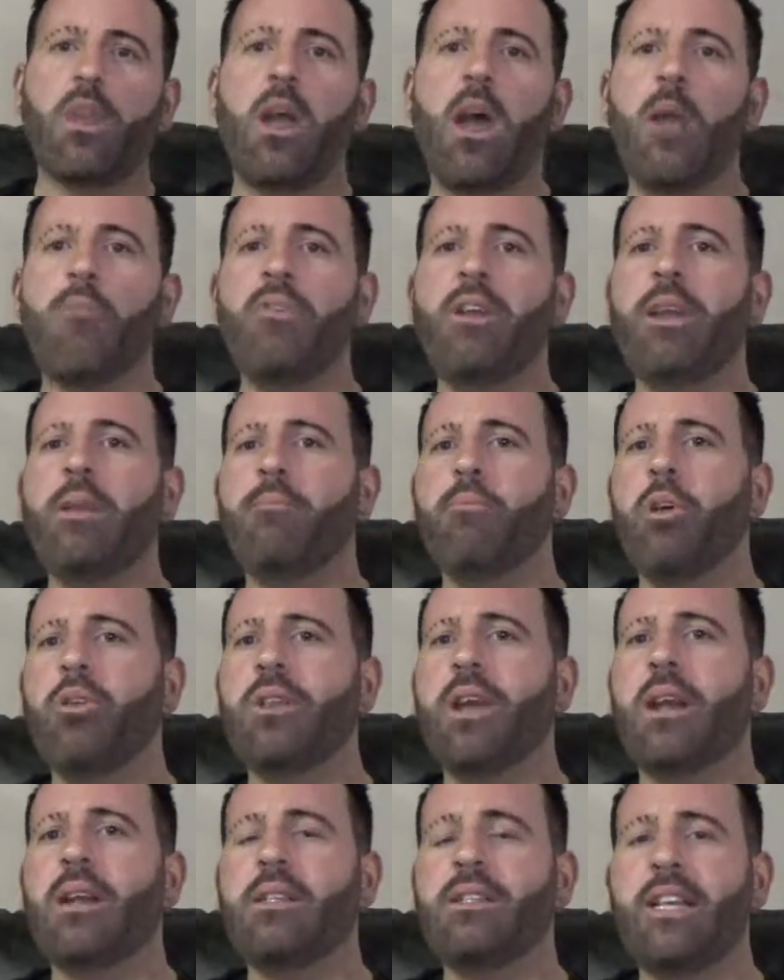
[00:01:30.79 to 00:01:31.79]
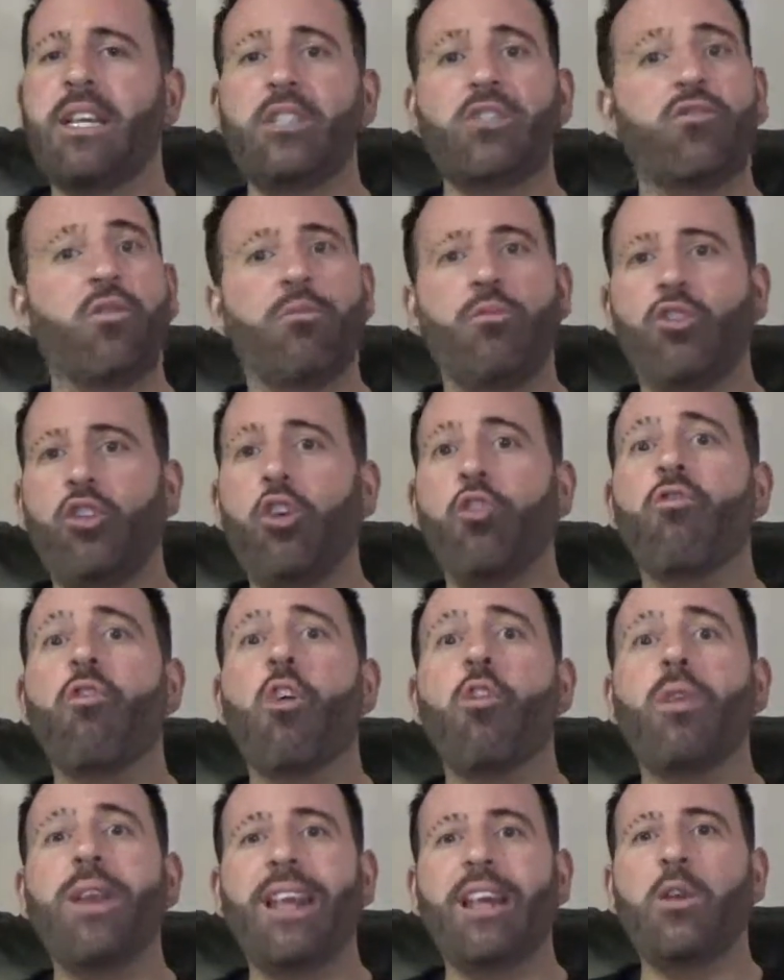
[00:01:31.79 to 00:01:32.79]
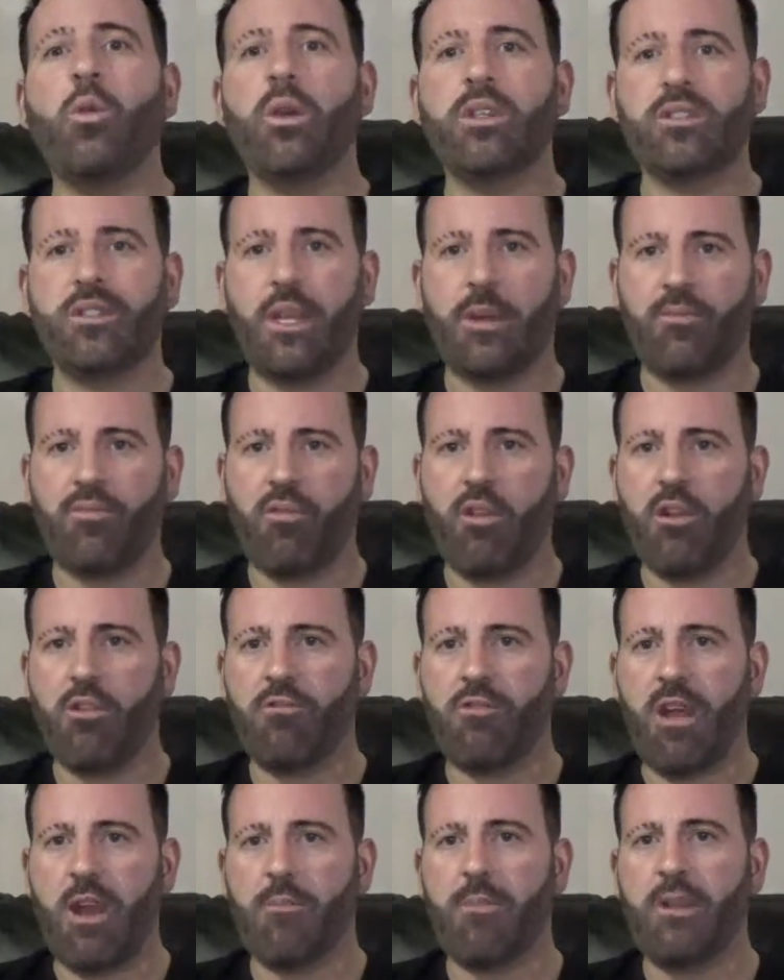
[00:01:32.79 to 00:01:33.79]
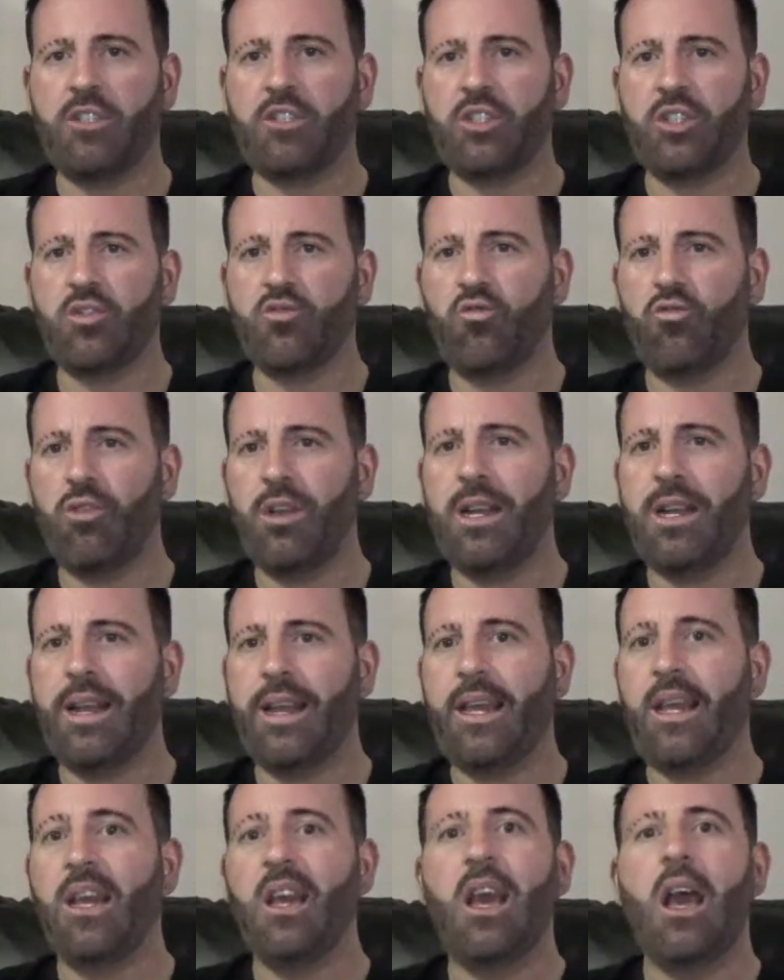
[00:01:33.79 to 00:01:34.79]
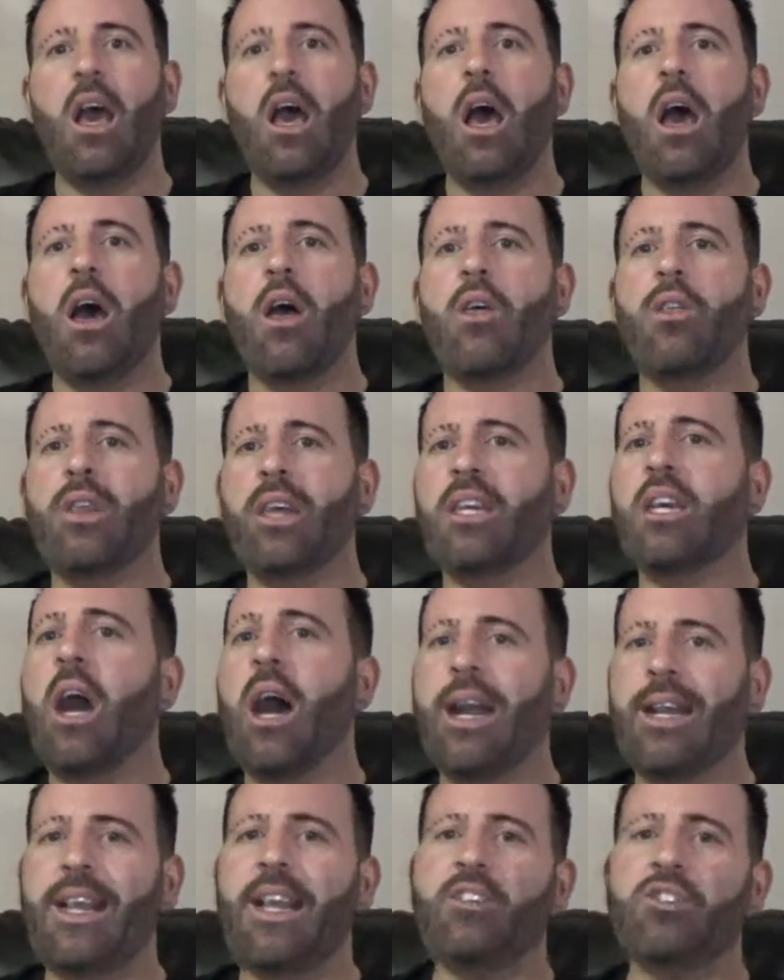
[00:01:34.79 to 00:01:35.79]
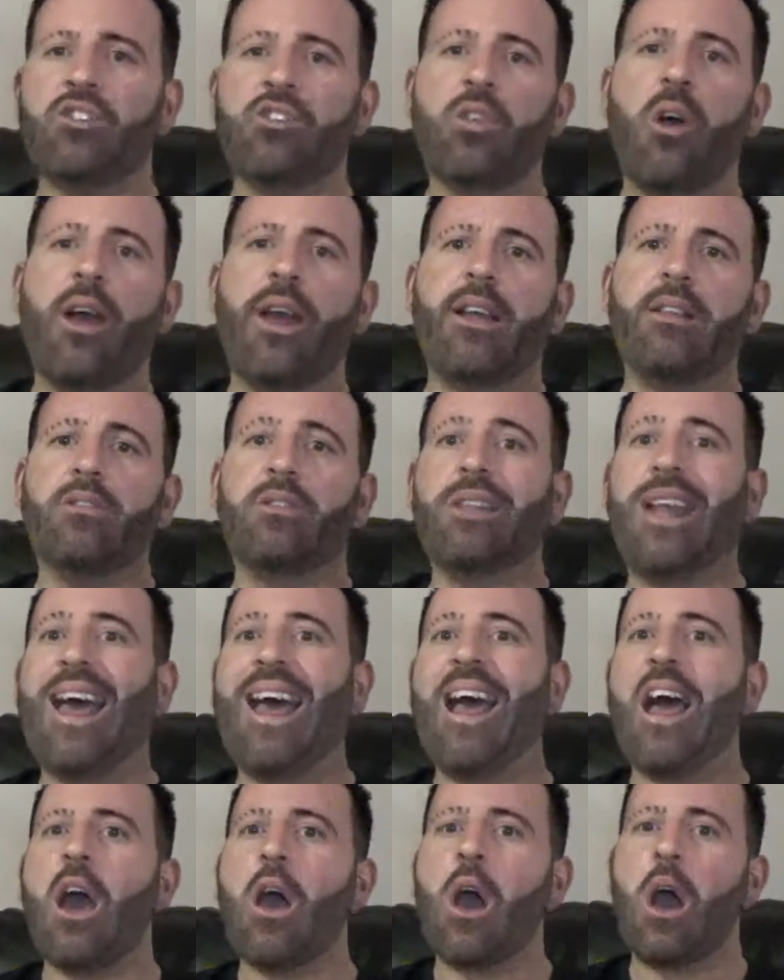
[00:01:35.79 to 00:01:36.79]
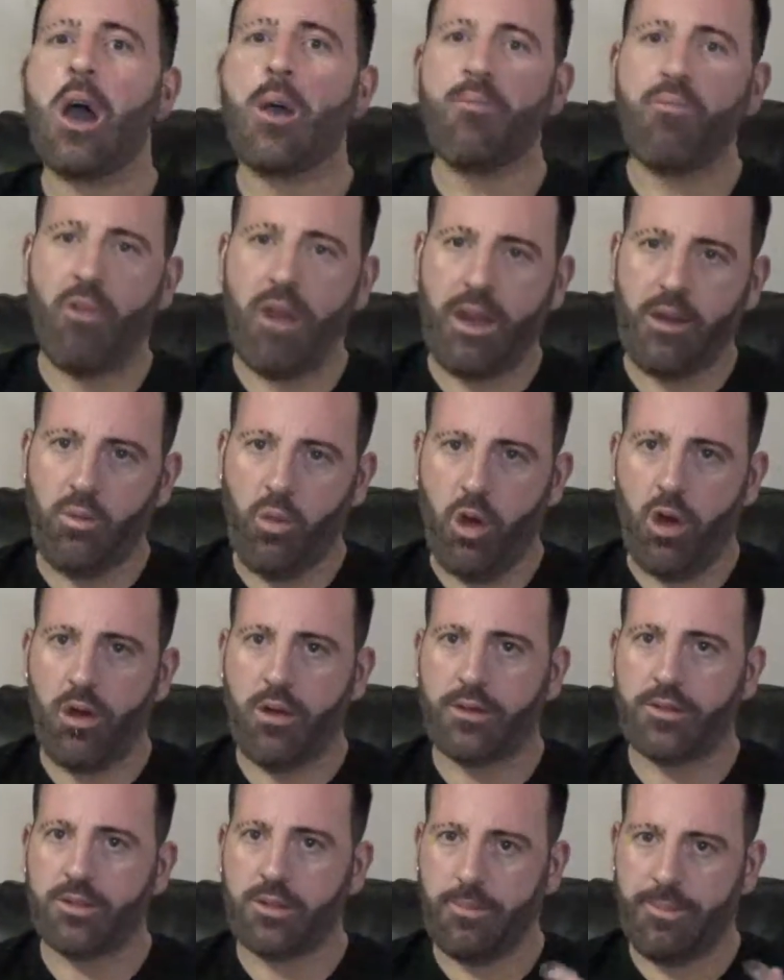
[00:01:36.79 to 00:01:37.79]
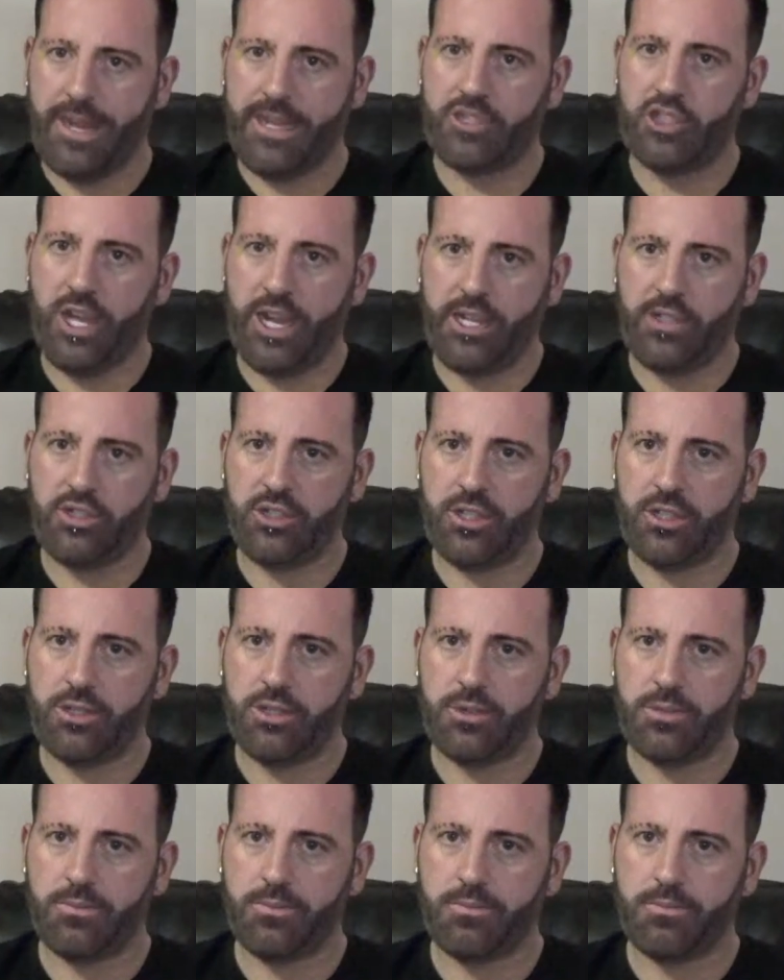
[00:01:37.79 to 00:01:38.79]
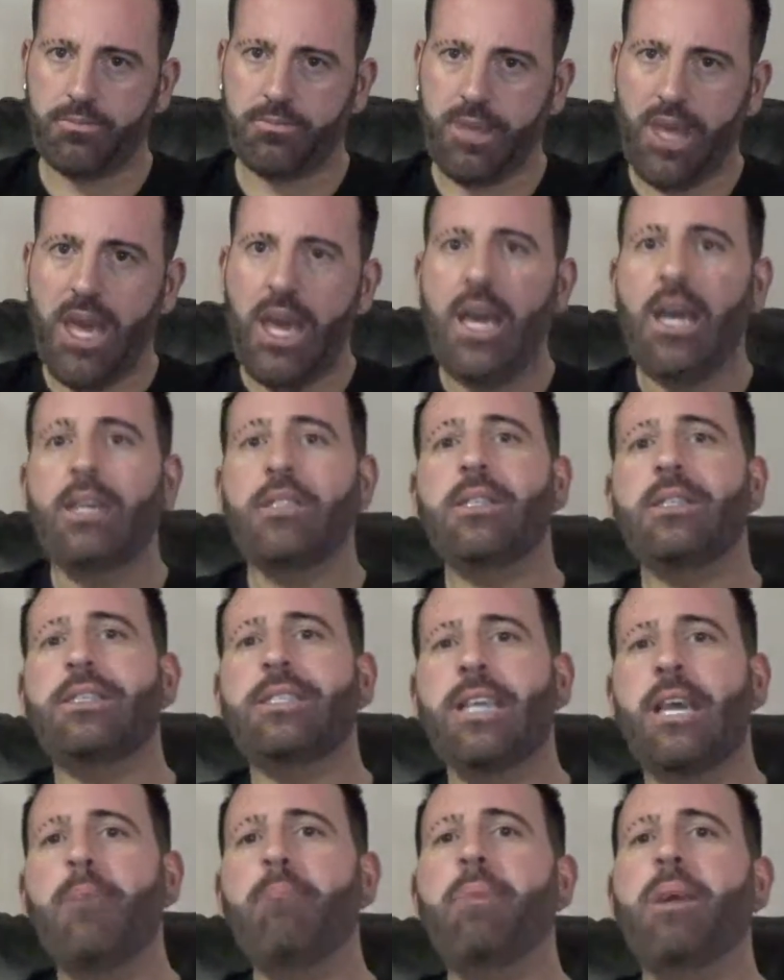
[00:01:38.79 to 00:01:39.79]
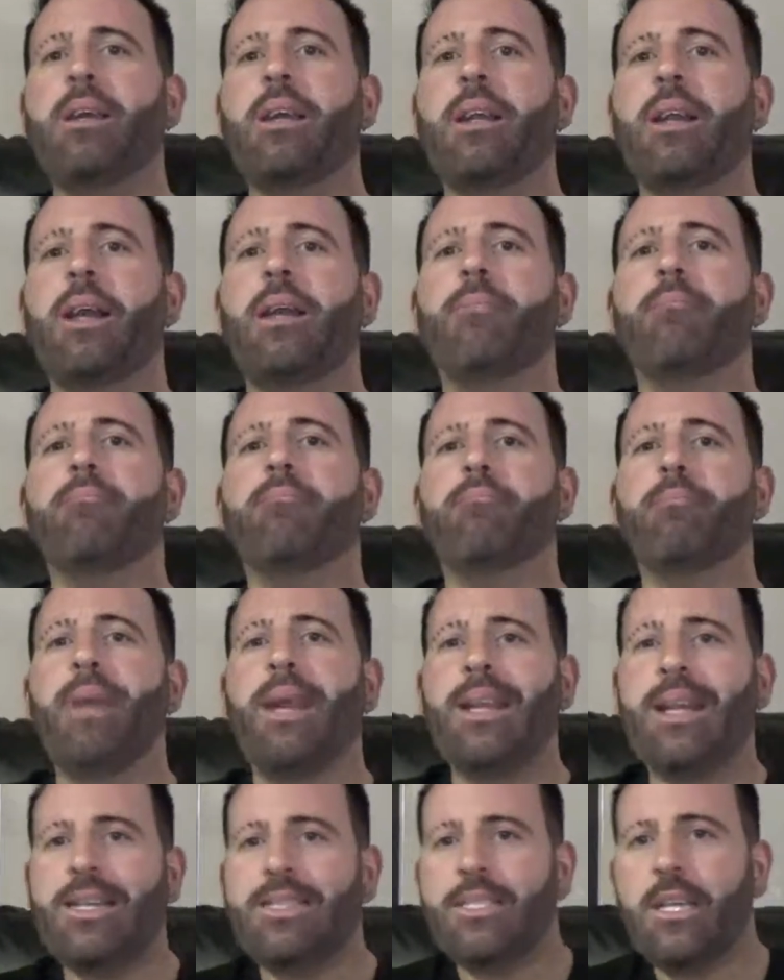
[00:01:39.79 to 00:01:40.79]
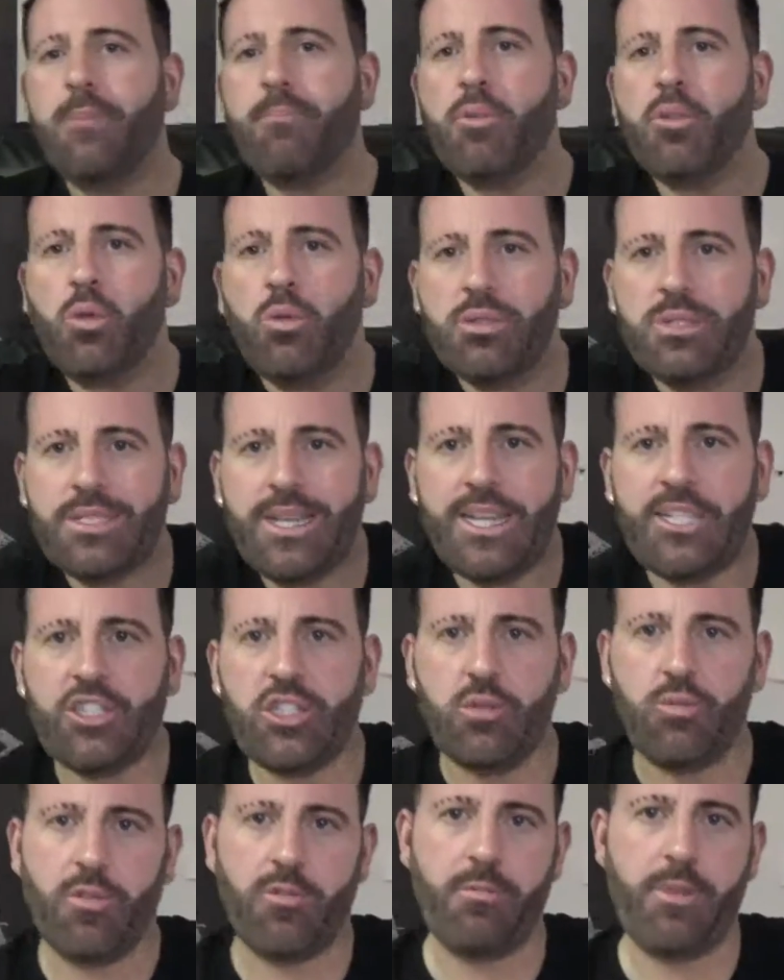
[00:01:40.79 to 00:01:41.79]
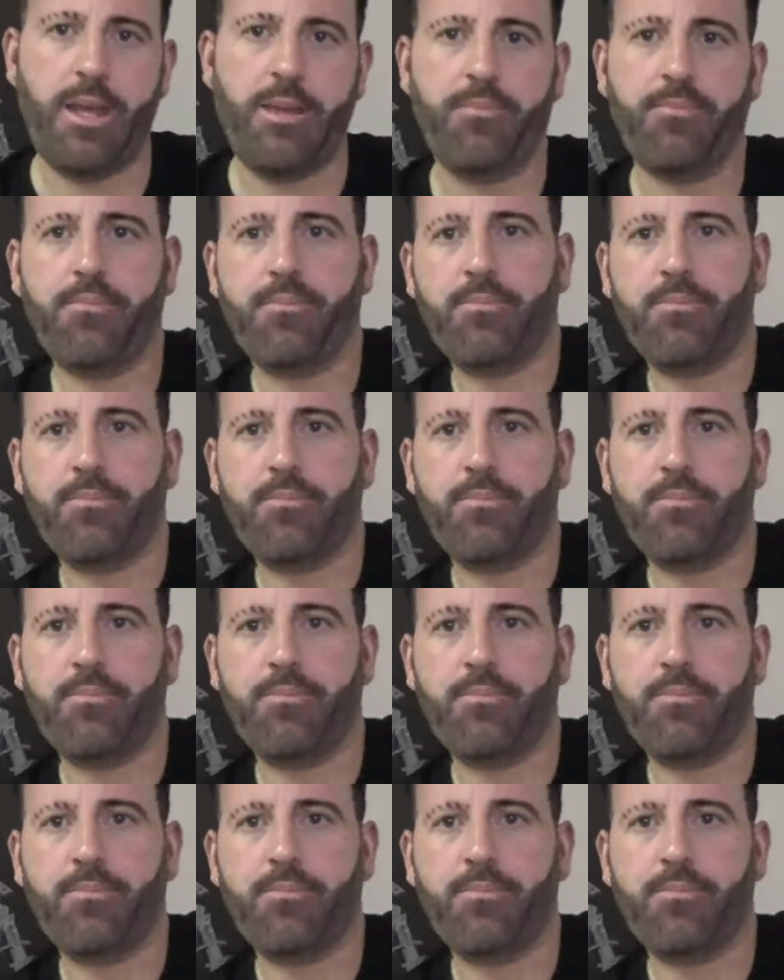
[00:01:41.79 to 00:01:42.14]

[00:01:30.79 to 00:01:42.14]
I bring in modalities from neuro-linguistic programming, which is really the cutting-edge science on how our brain works to make changes. So typically, in a typical session with me,